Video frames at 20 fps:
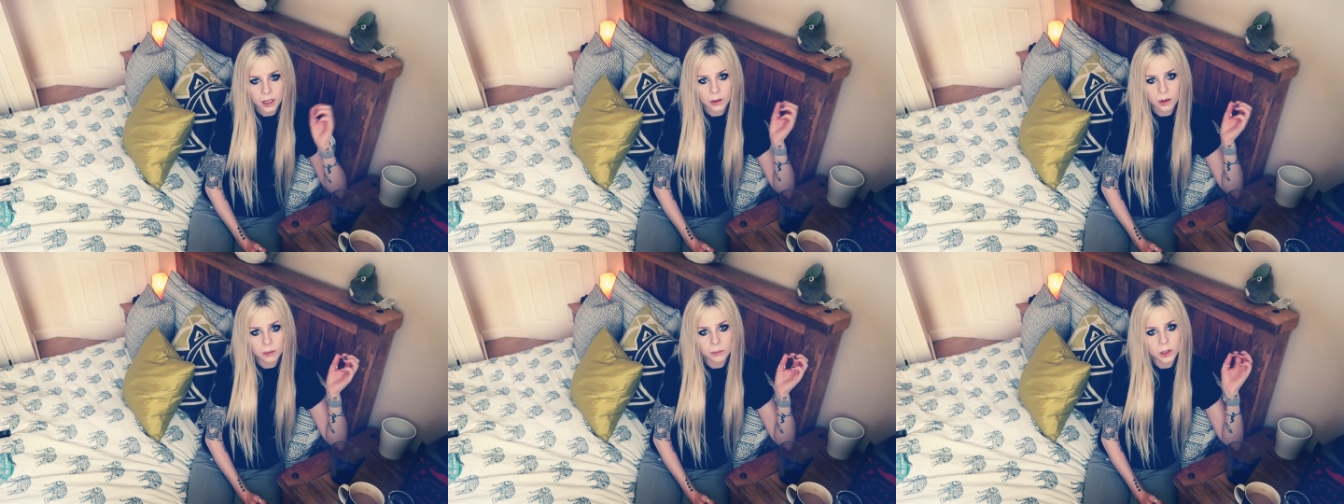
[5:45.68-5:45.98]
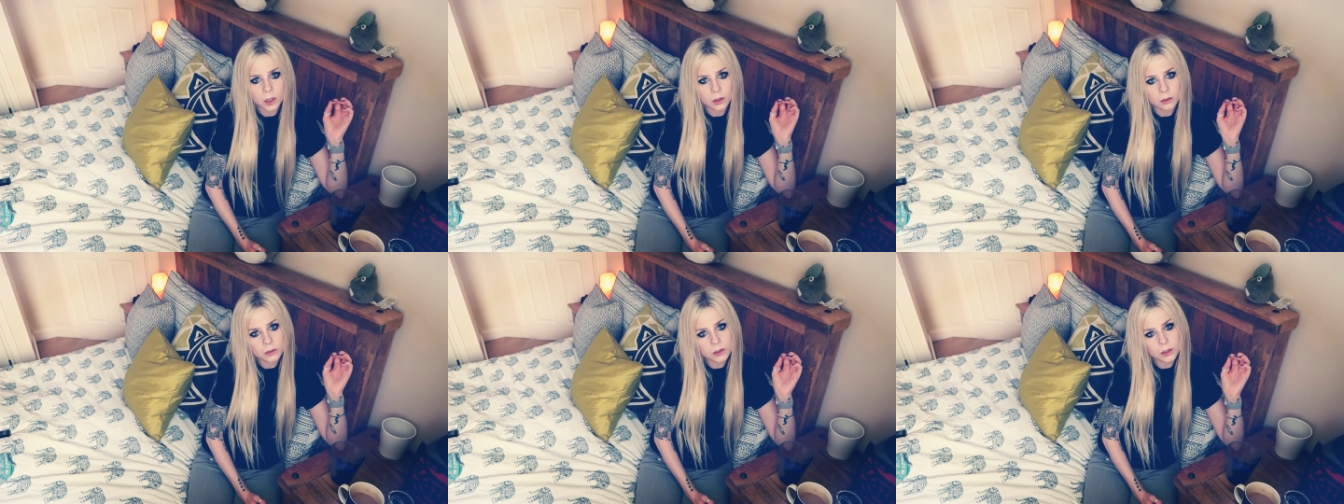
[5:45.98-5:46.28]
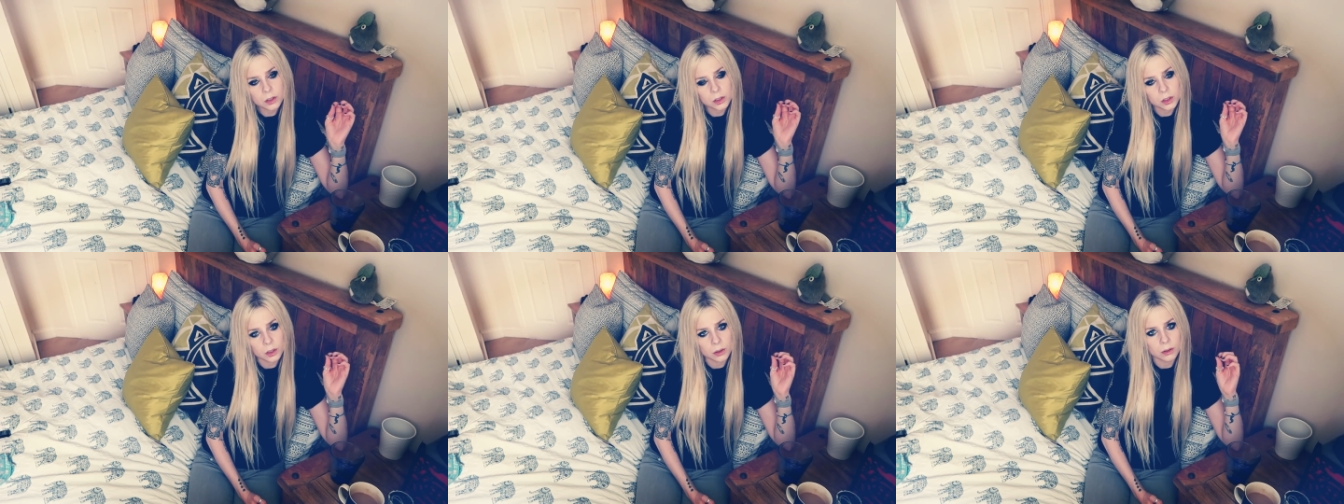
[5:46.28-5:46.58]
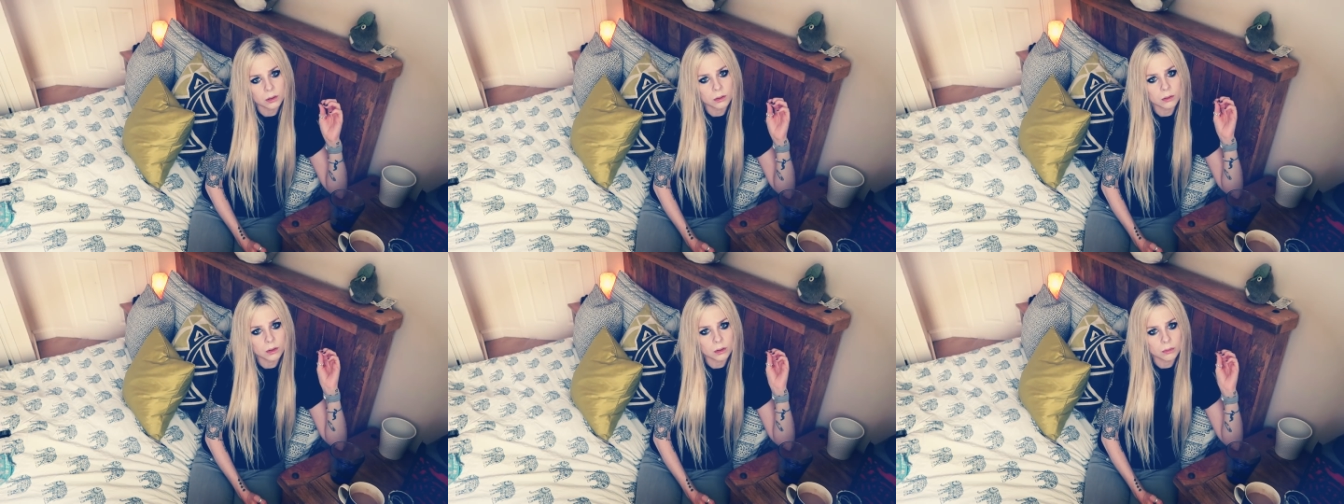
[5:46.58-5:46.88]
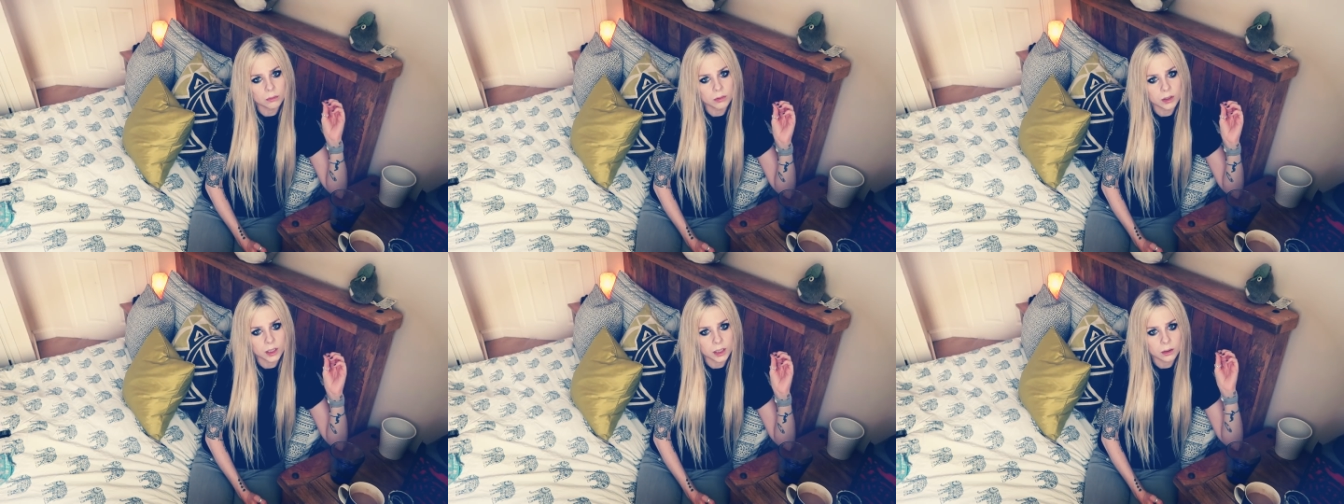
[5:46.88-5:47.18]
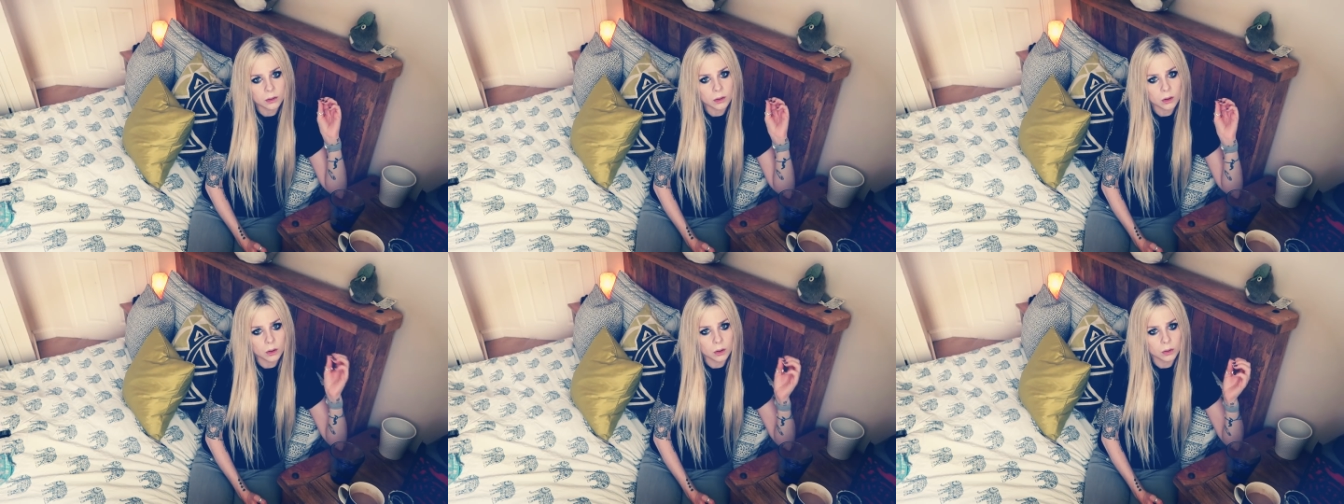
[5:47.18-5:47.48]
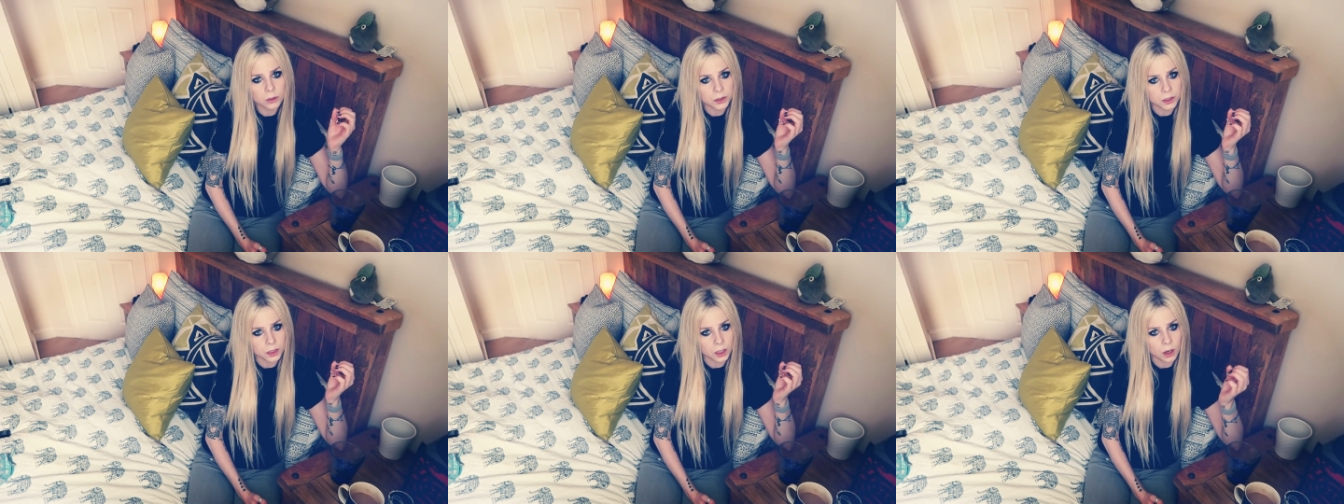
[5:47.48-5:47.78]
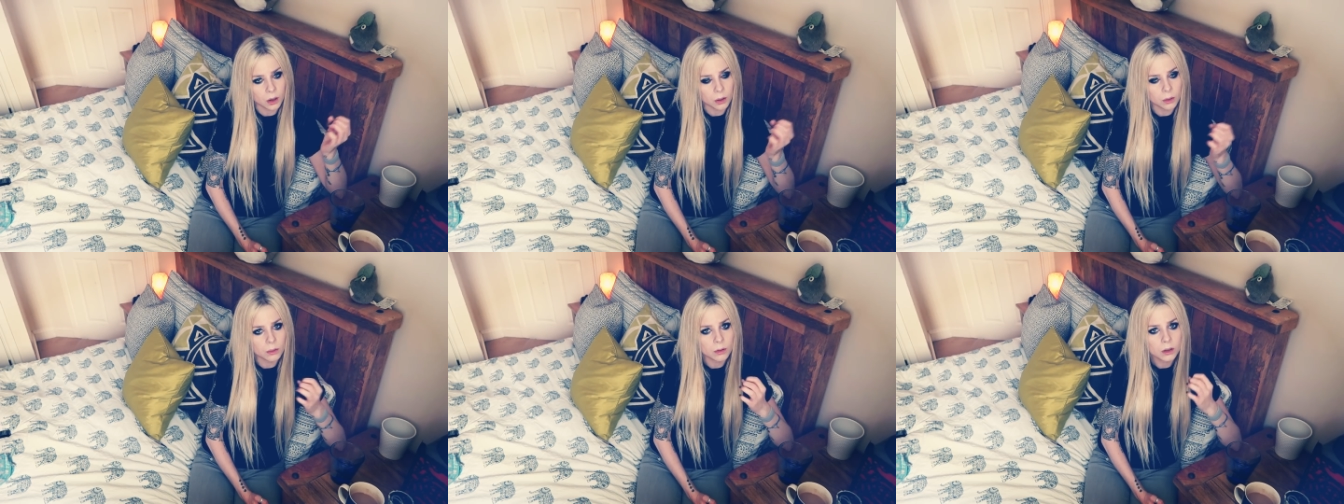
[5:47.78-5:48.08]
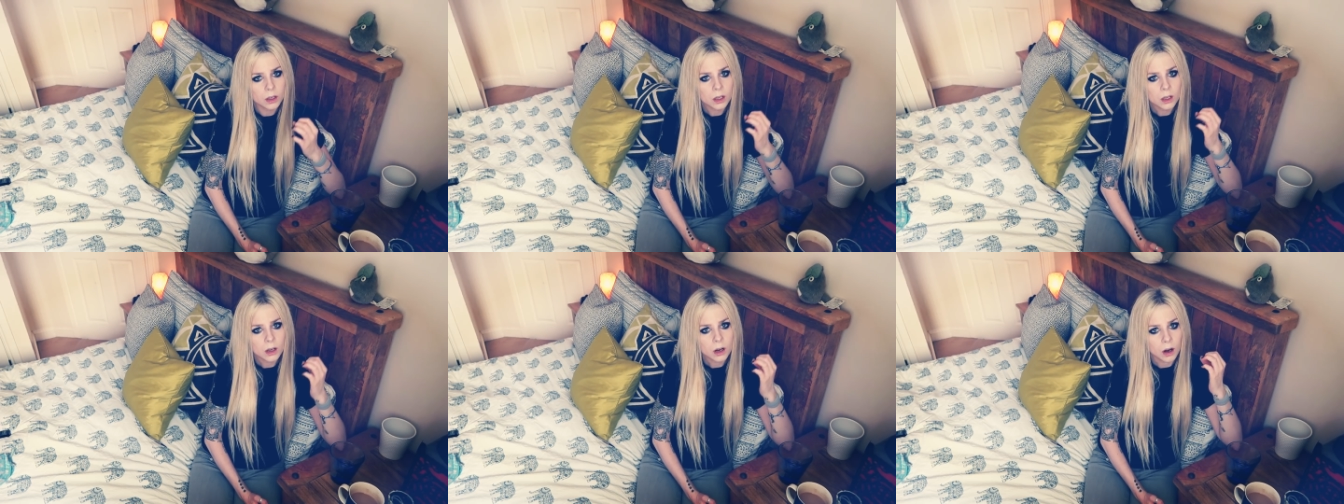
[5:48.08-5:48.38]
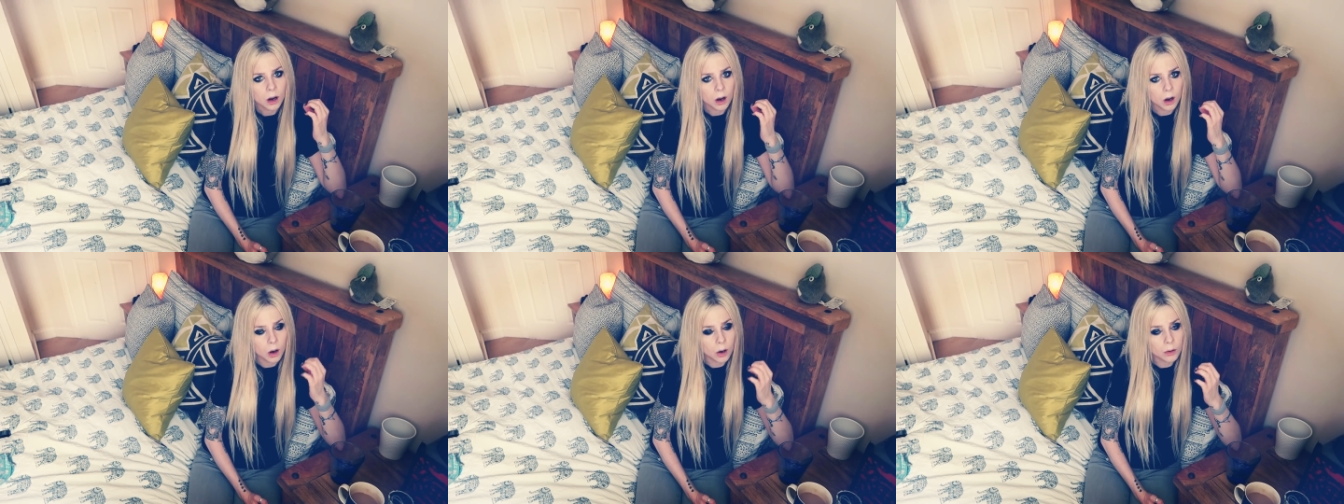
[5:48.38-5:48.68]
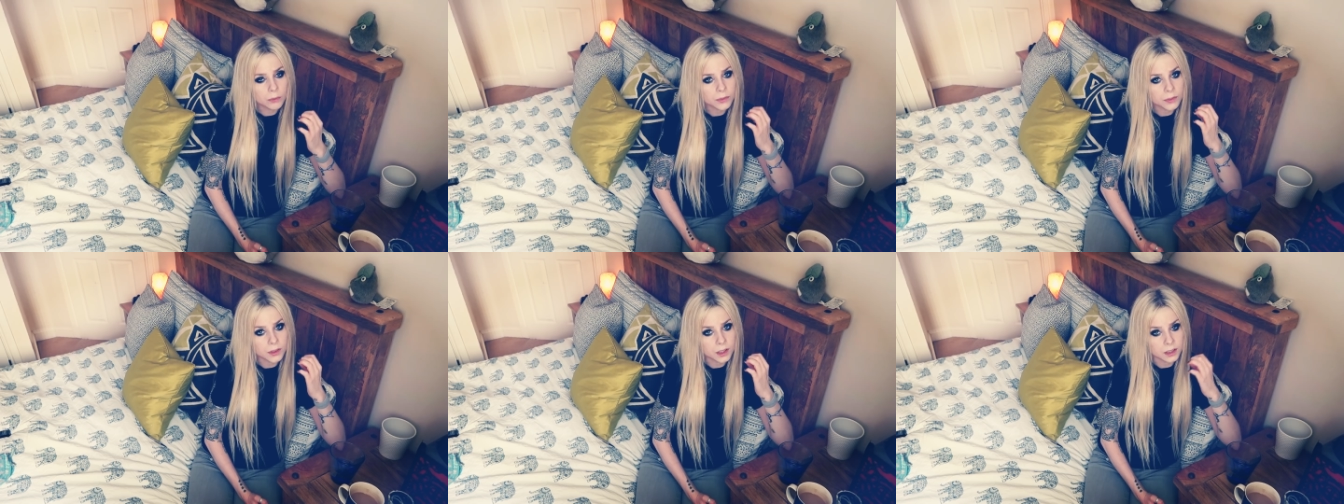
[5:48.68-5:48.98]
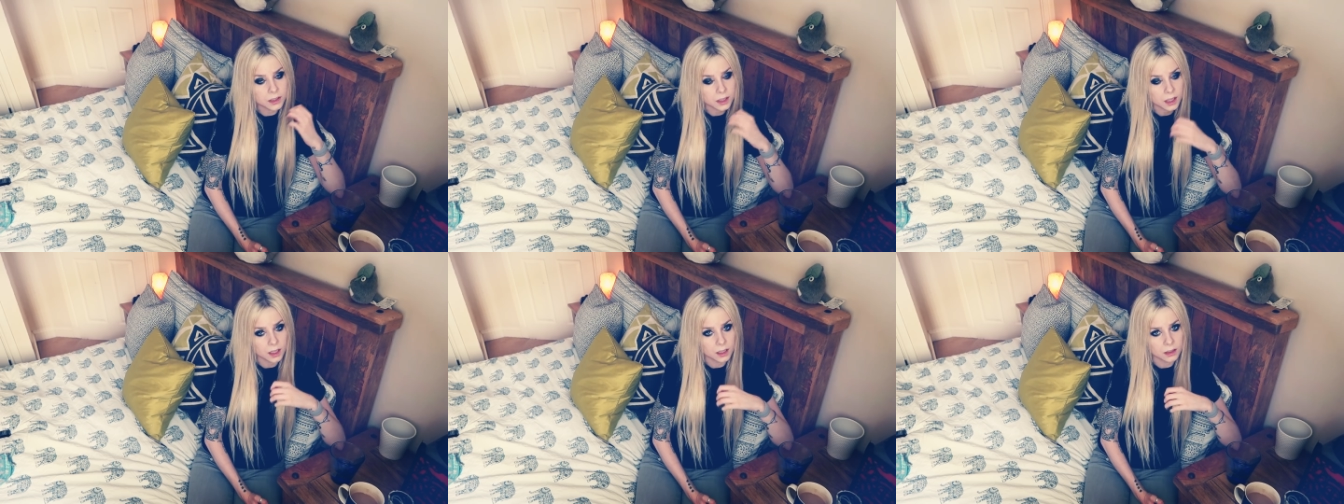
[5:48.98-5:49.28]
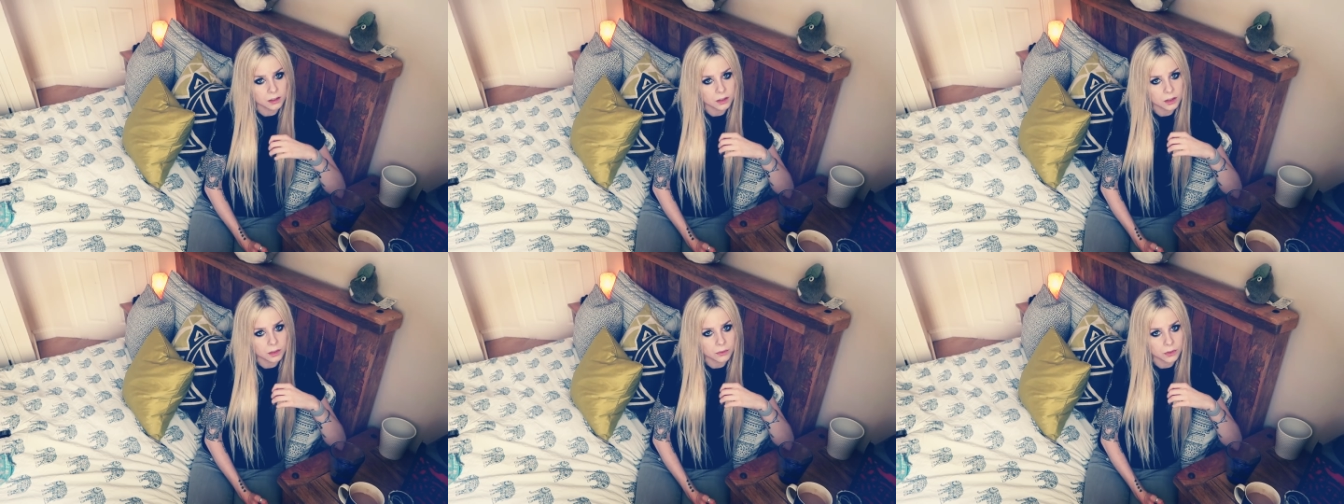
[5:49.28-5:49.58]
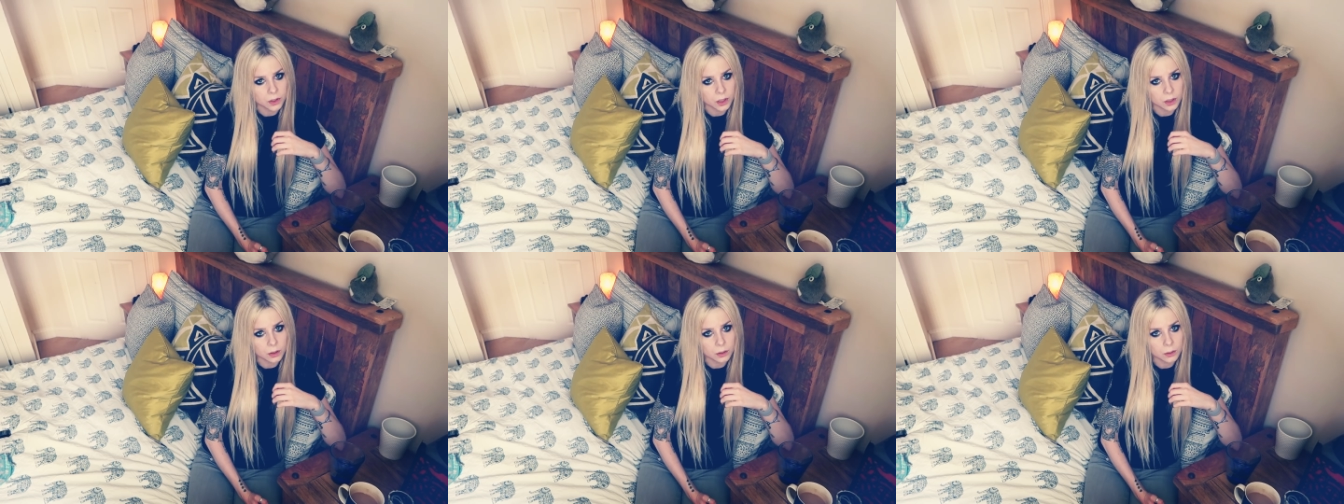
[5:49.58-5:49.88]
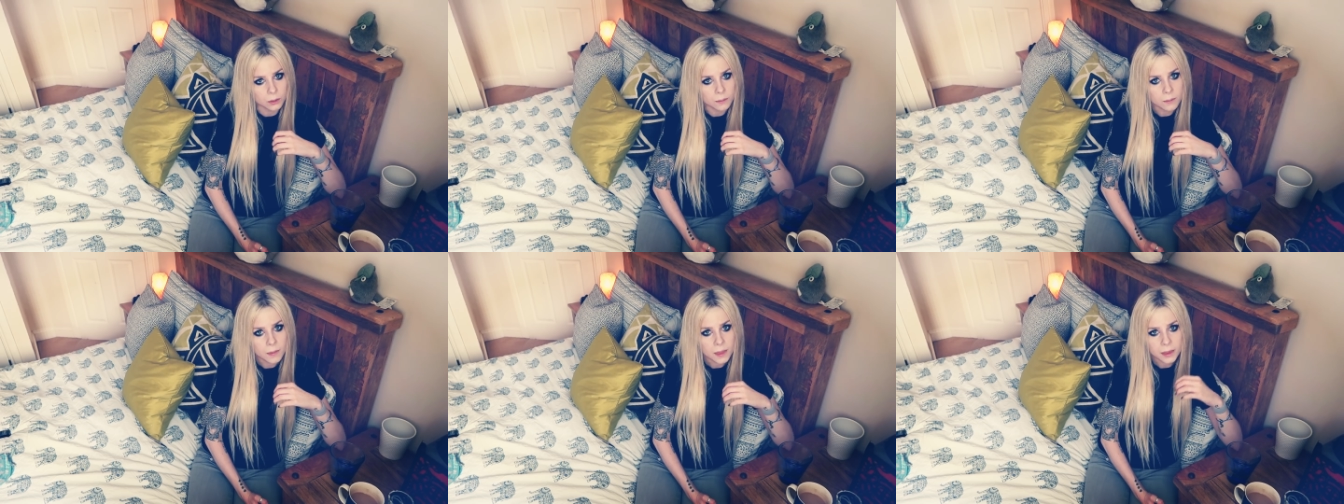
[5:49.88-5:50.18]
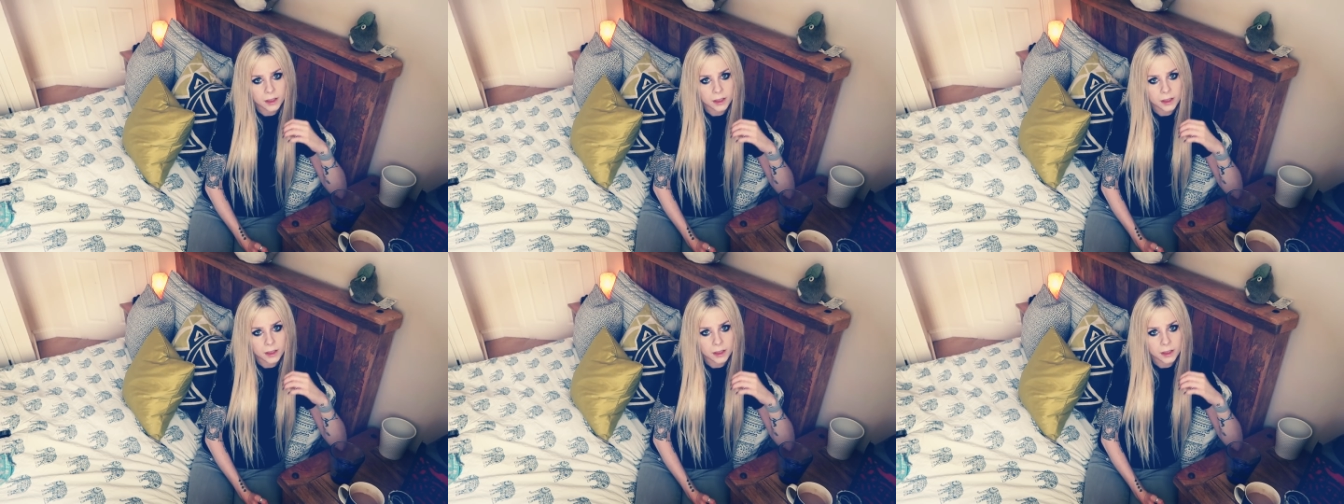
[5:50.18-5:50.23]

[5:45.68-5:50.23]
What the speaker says: Now I'm going to show you the real audio of this interview.